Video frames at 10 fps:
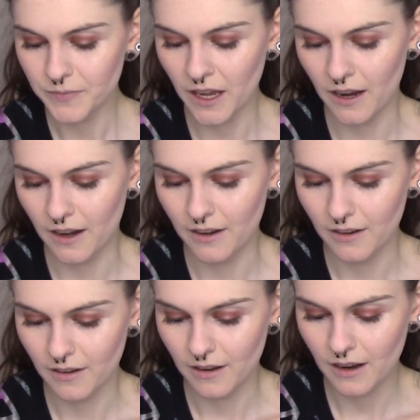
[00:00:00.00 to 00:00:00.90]

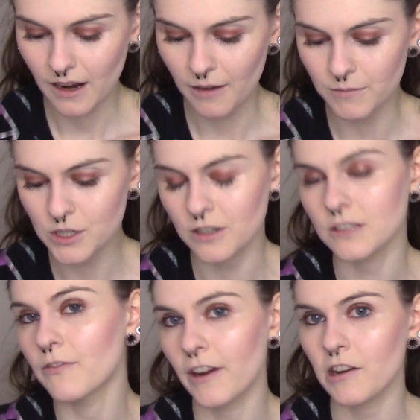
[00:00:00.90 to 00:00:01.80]
And I'm sure
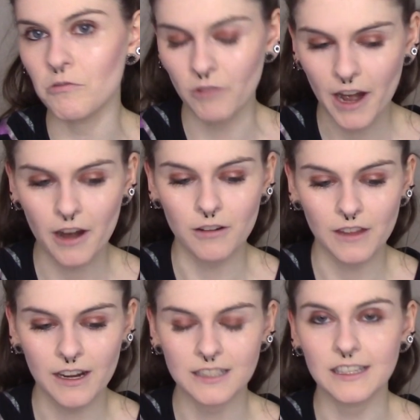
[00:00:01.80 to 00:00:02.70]
it's very rare
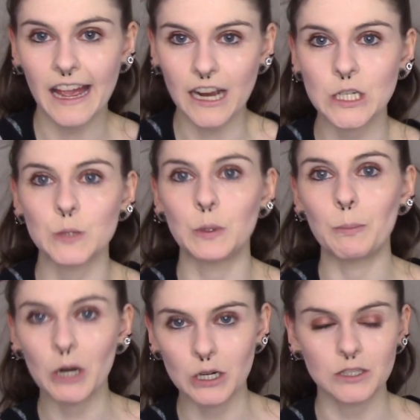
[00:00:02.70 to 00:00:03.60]
that it's the actual
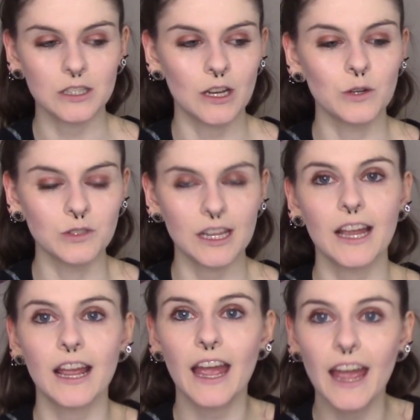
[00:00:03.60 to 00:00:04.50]
person who's
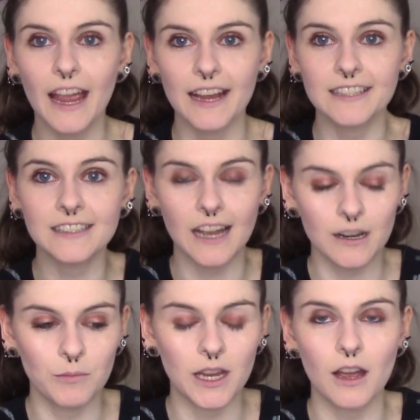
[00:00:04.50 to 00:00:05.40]
like, hey,
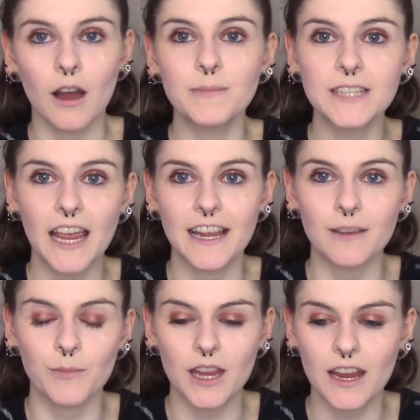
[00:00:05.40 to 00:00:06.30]
sign me up,
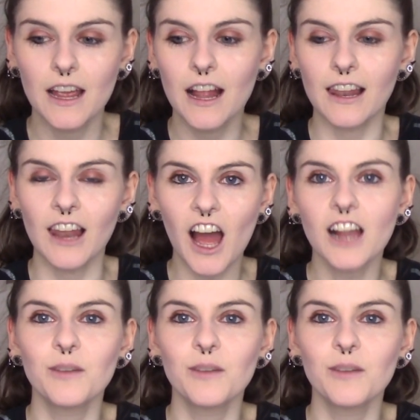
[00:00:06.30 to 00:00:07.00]
take me, lock